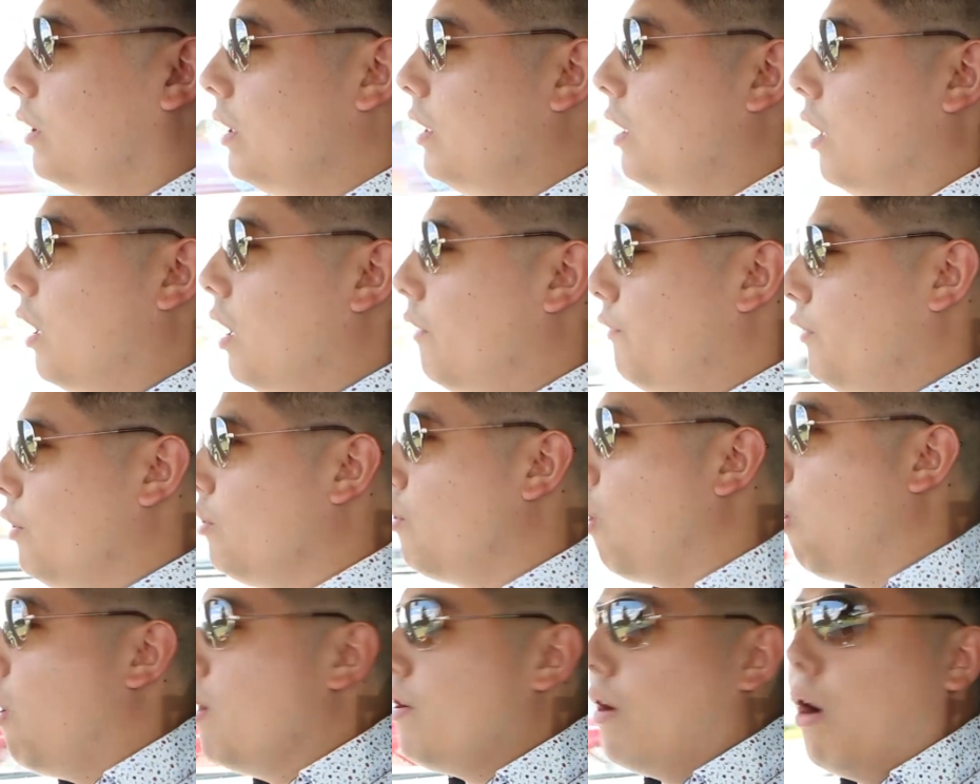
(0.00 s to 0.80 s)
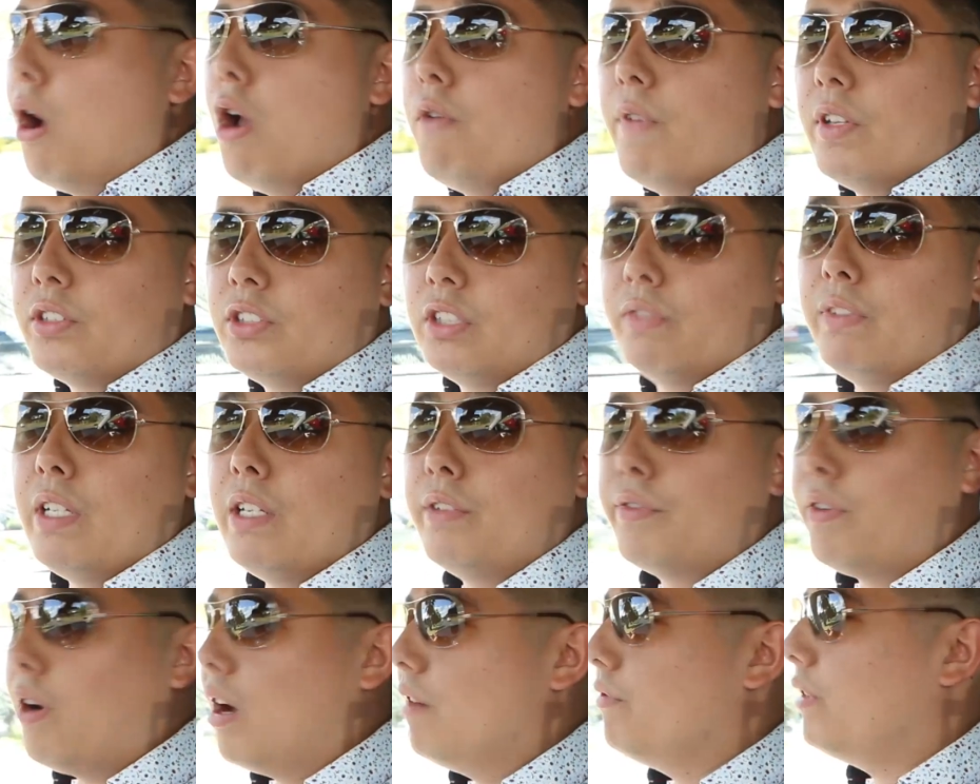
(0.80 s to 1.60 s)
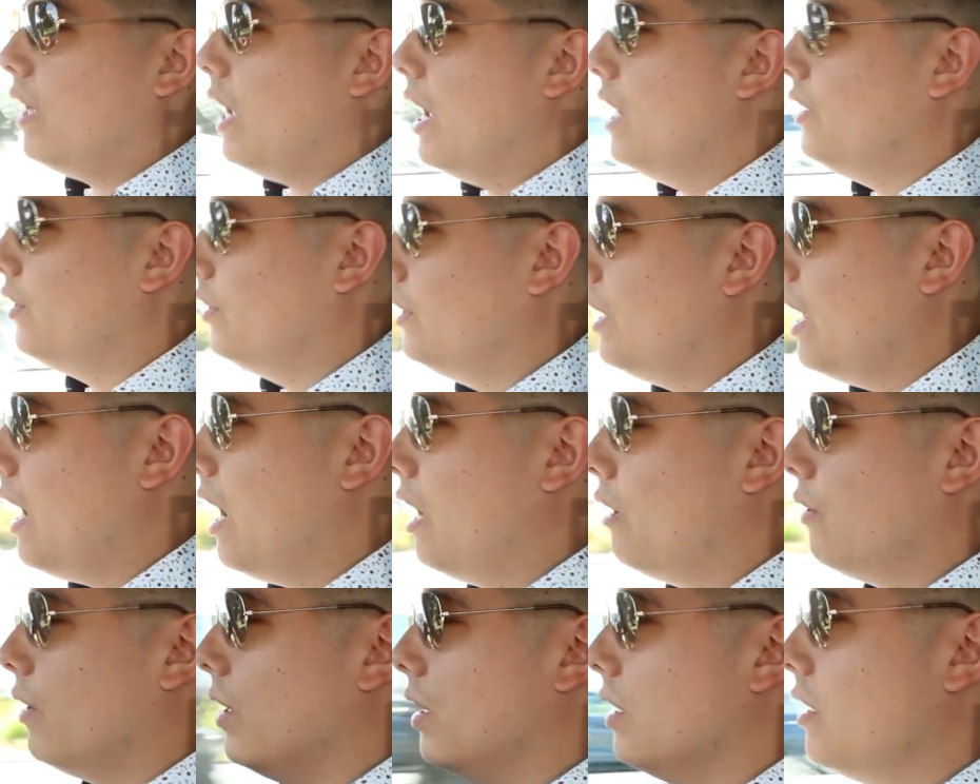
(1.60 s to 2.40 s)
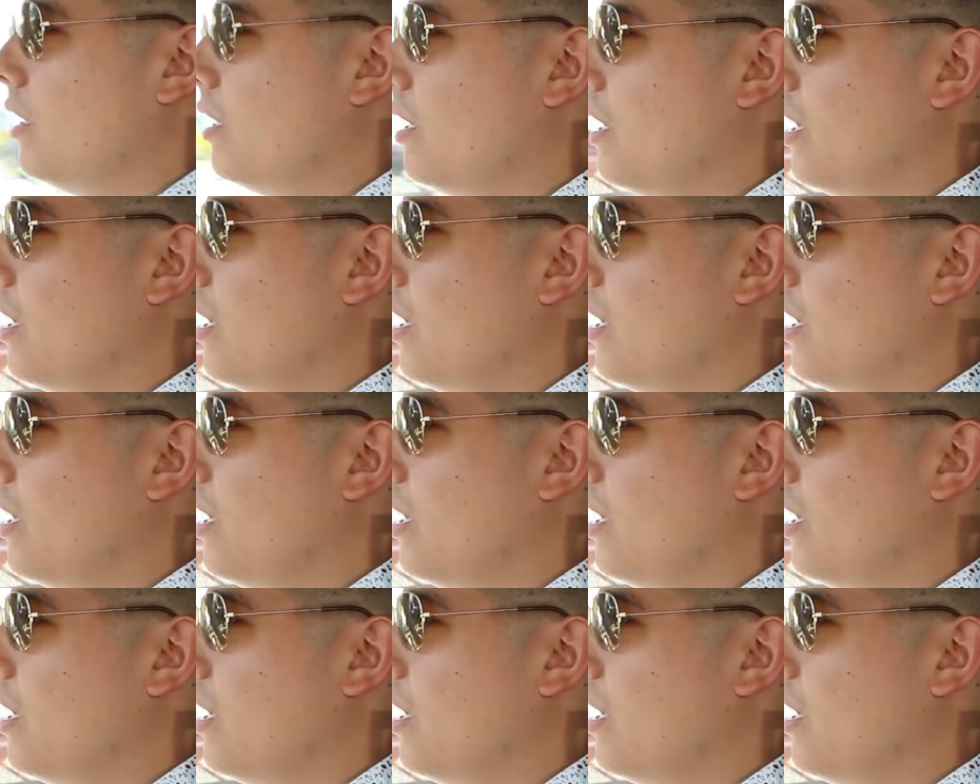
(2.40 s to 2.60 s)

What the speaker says: if you're going over 75 k's an hour,